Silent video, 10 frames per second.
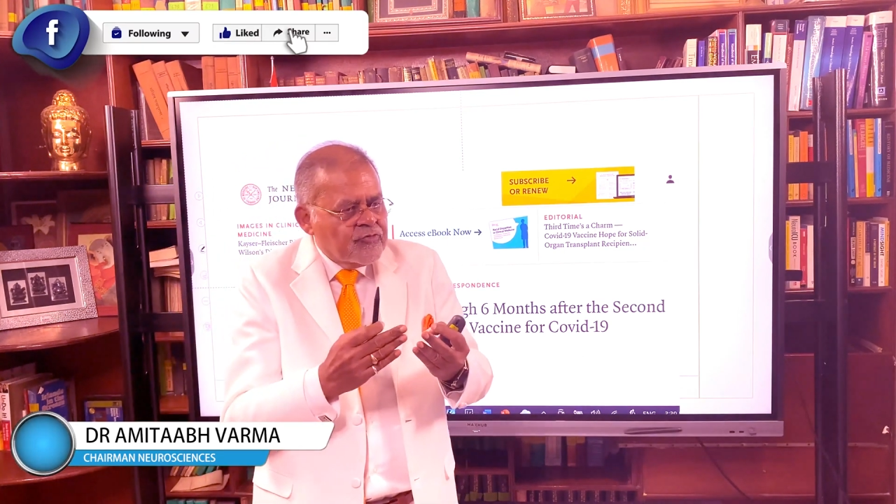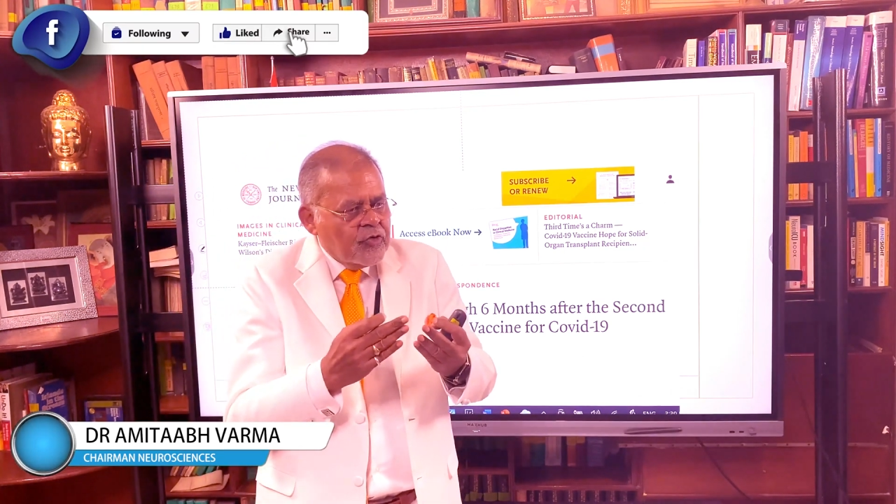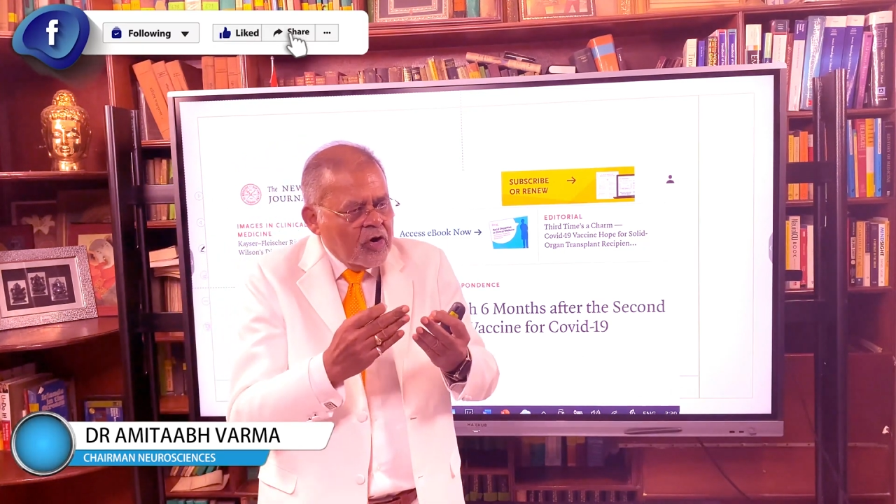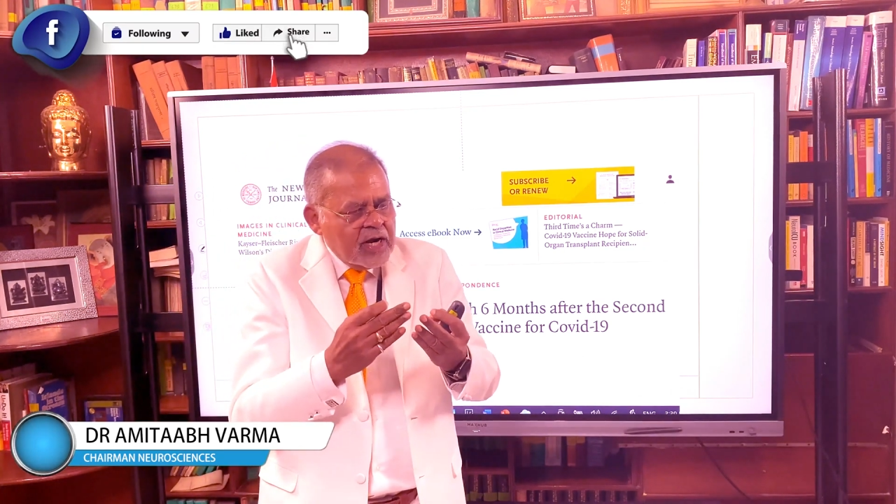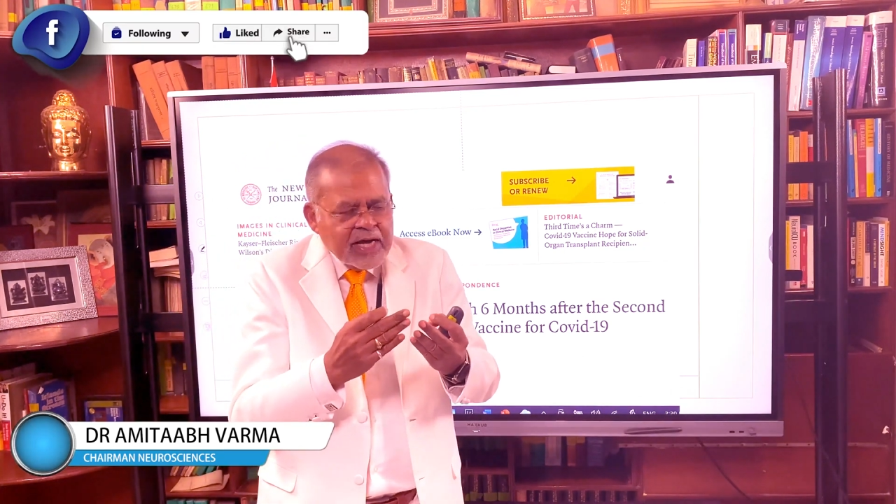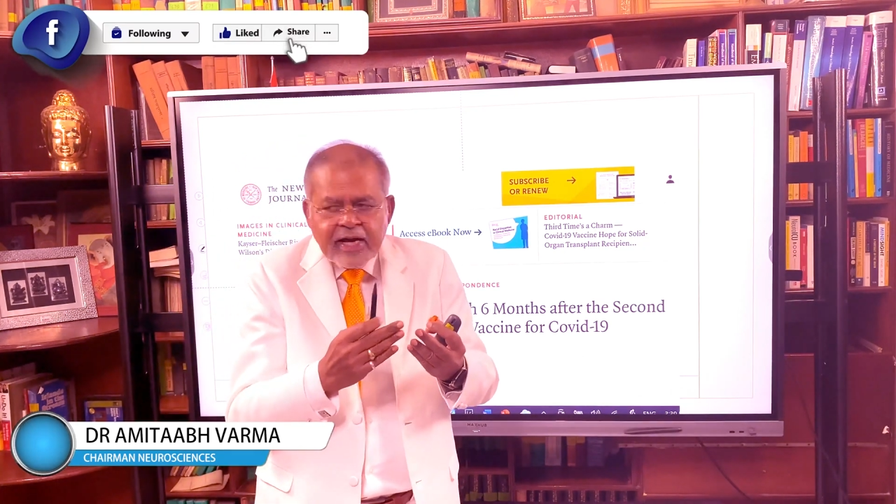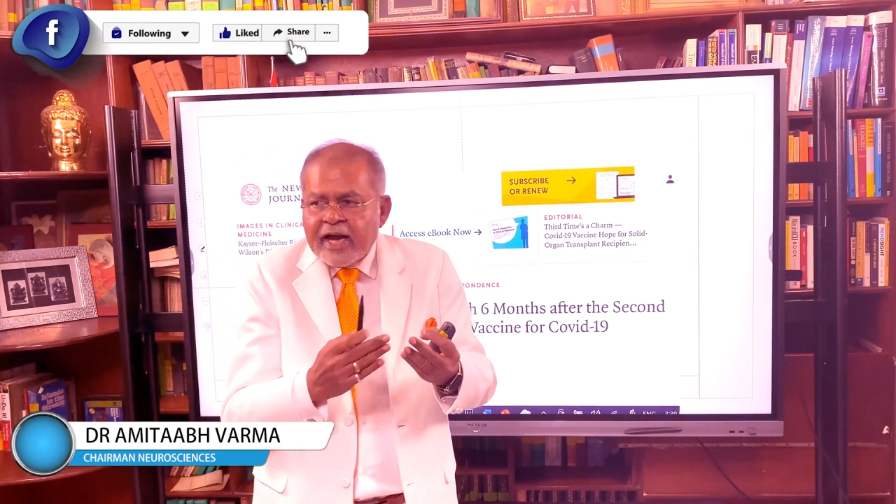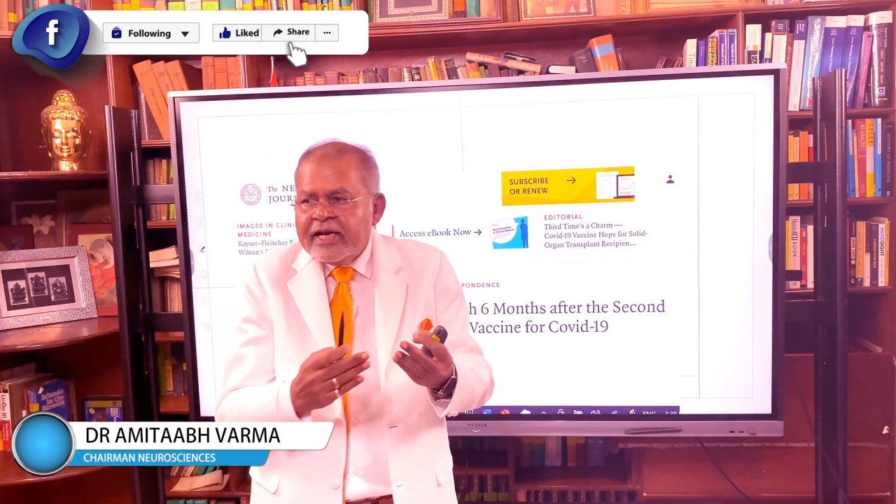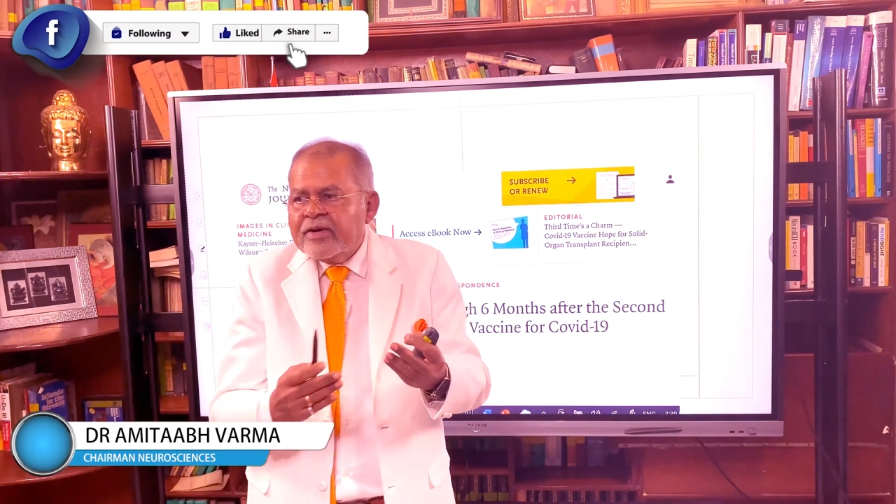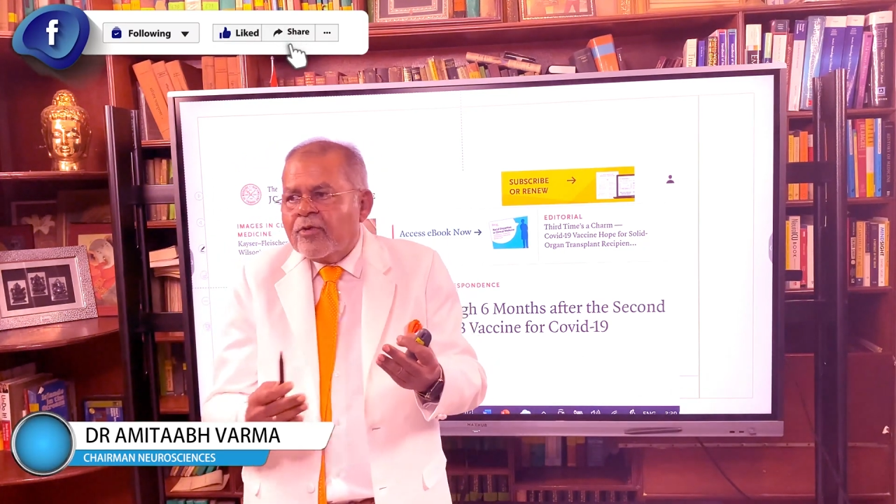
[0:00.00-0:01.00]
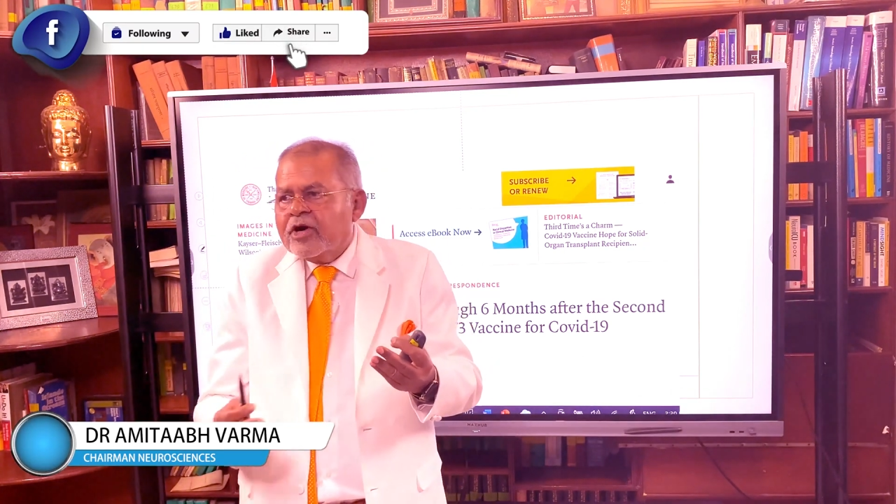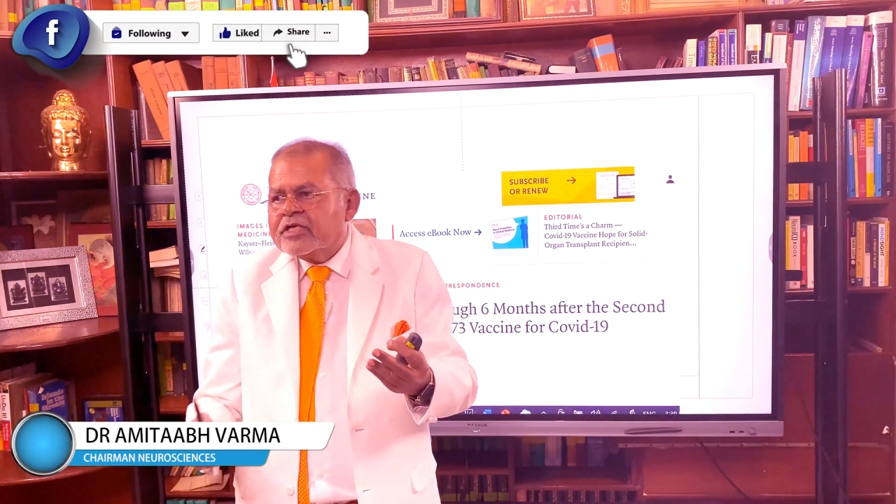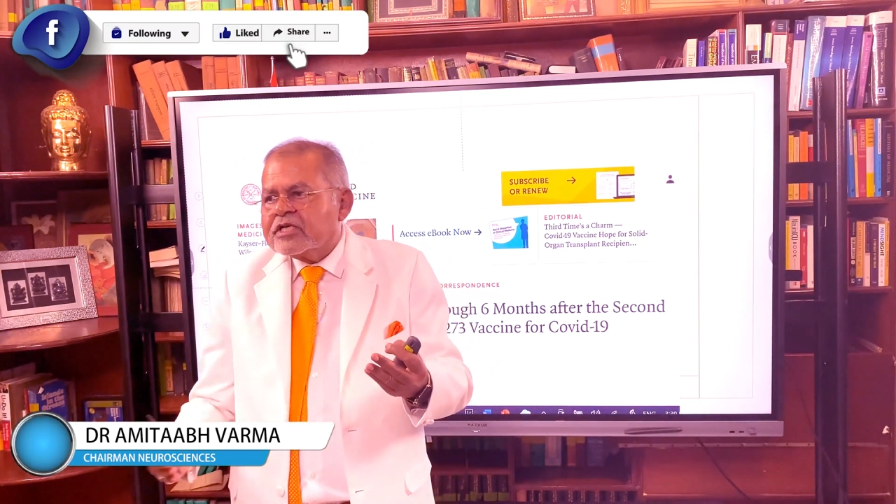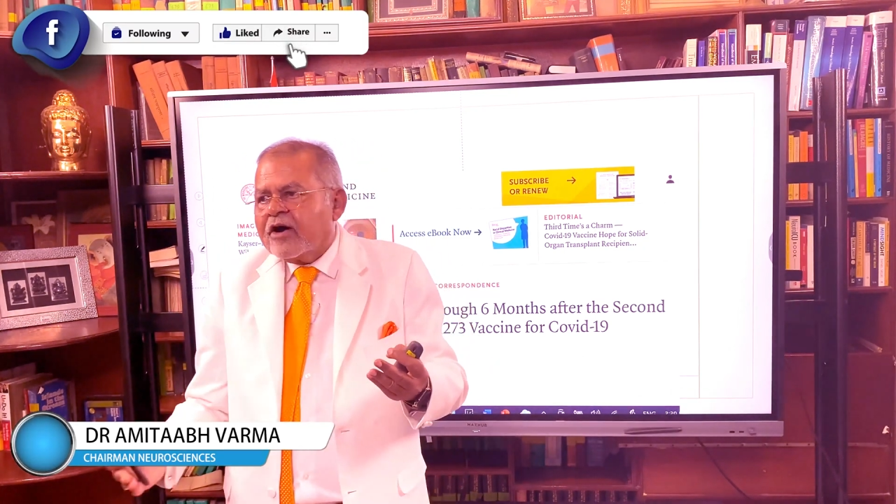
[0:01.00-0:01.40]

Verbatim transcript: falling antibodies